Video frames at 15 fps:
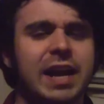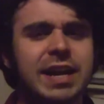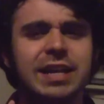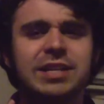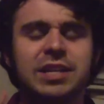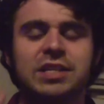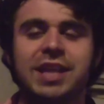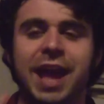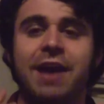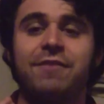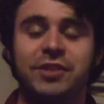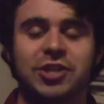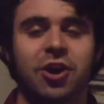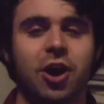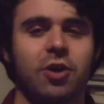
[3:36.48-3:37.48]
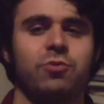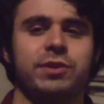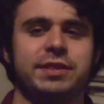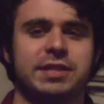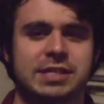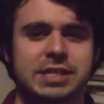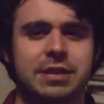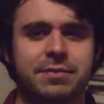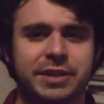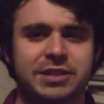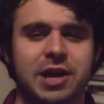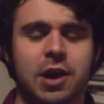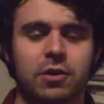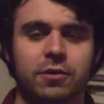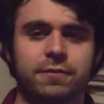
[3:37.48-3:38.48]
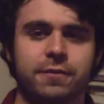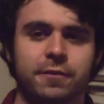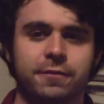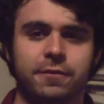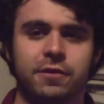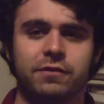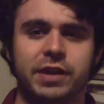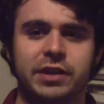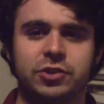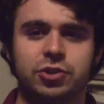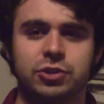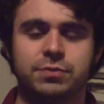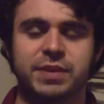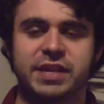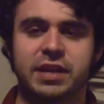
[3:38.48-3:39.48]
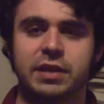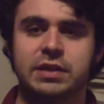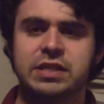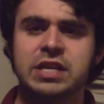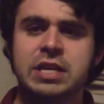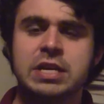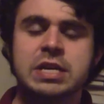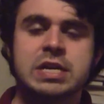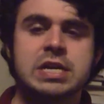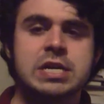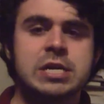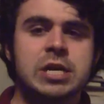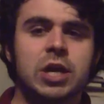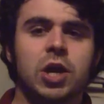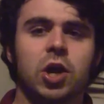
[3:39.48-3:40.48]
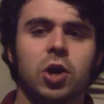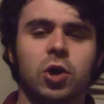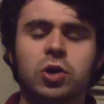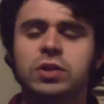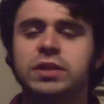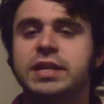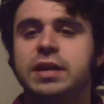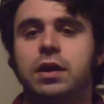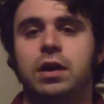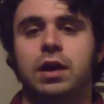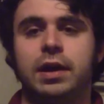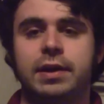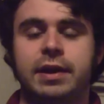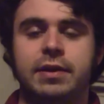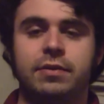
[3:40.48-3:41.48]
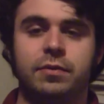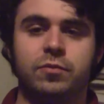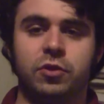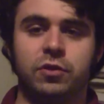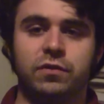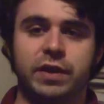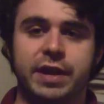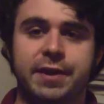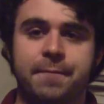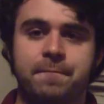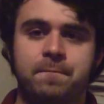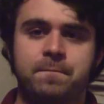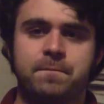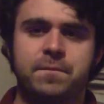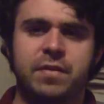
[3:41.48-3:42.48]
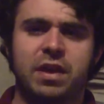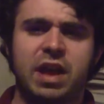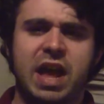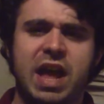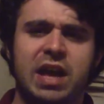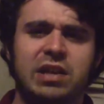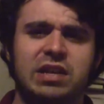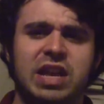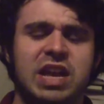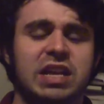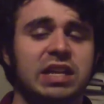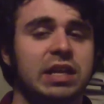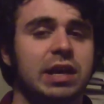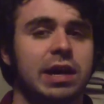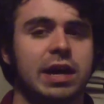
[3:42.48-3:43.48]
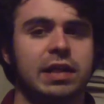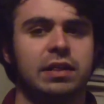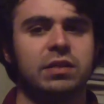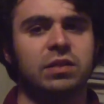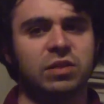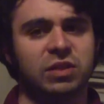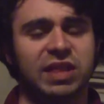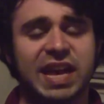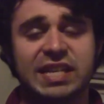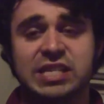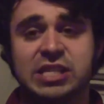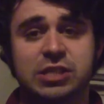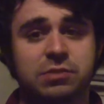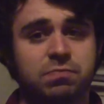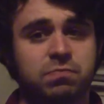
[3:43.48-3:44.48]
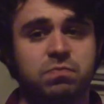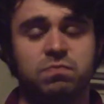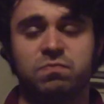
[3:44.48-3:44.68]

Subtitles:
need to have a talk with the cinematographer for Avengers, because early on in the movie, and it got less